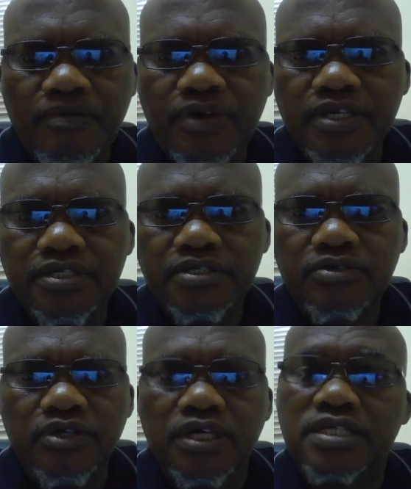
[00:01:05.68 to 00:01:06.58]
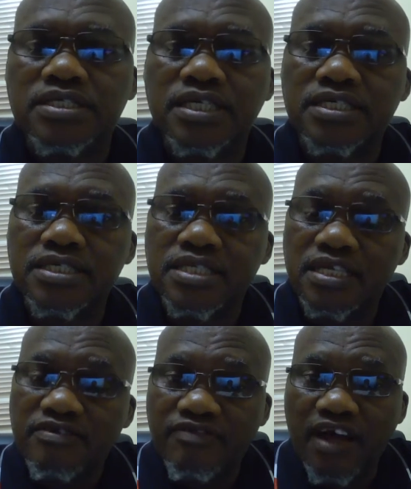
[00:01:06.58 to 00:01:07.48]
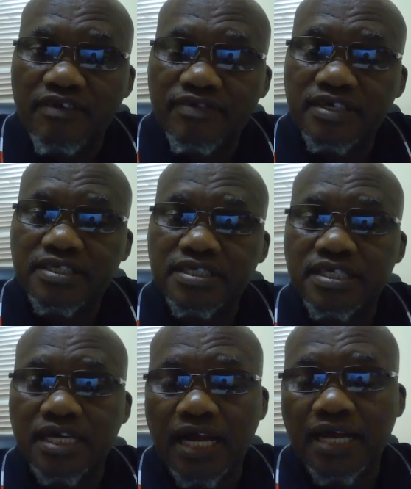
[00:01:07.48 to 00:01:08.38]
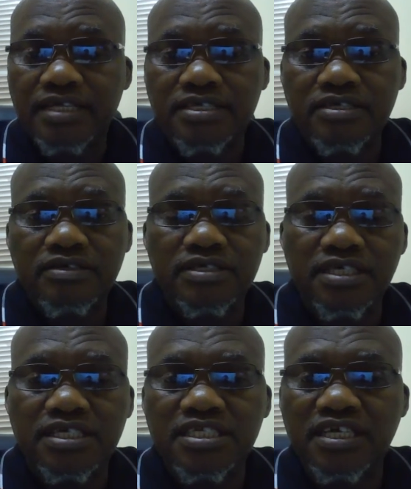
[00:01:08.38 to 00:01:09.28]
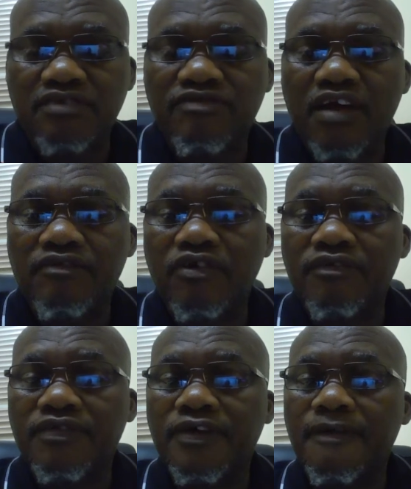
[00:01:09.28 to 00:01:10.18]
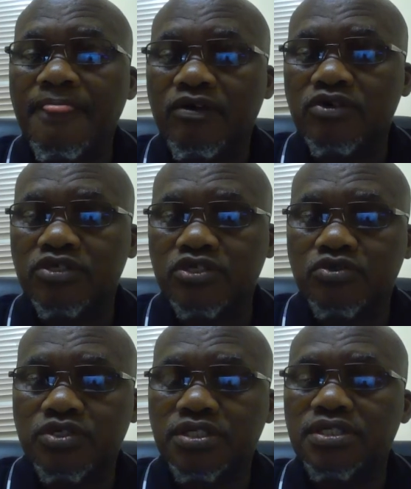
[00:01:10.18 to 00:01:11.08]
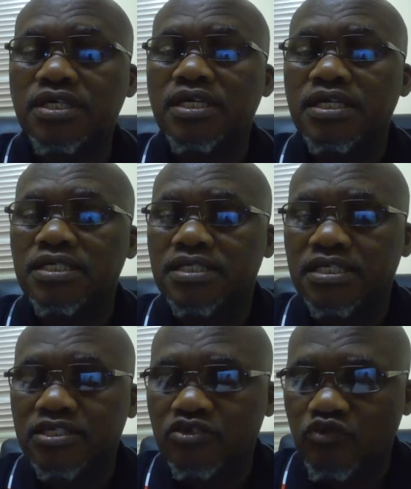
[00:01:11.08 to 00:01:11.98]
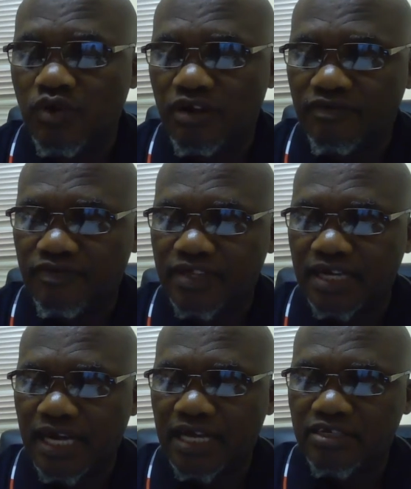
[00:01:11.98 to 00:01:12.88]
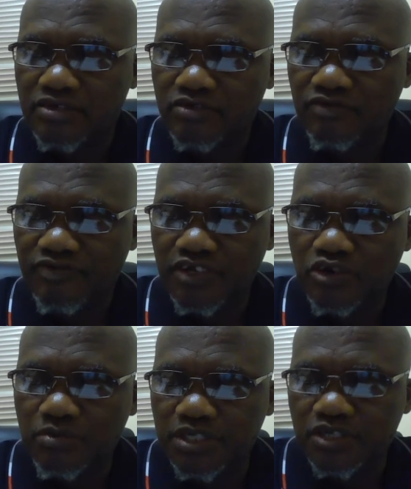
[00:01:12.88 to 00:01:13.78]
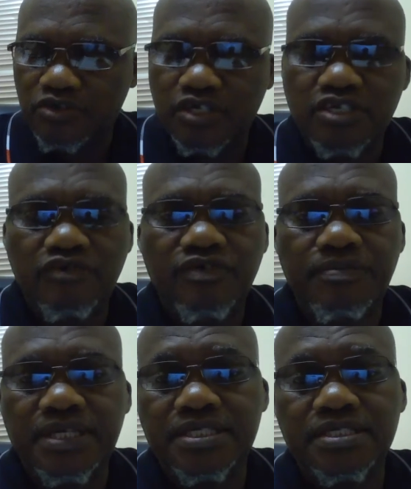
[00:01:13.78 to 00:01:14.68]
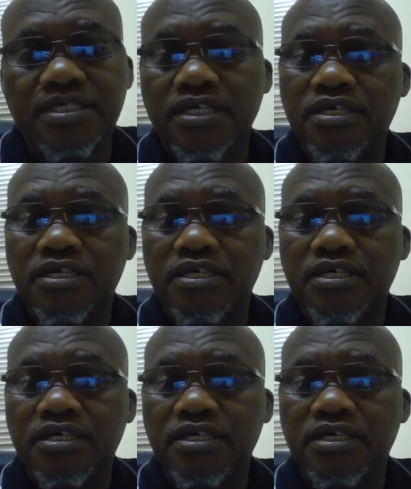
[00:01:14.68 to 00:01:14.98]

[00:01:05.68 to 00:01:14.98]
where in section 35, the rights, section 35 of the Constitution, section 12, the right to freedom and security of a person.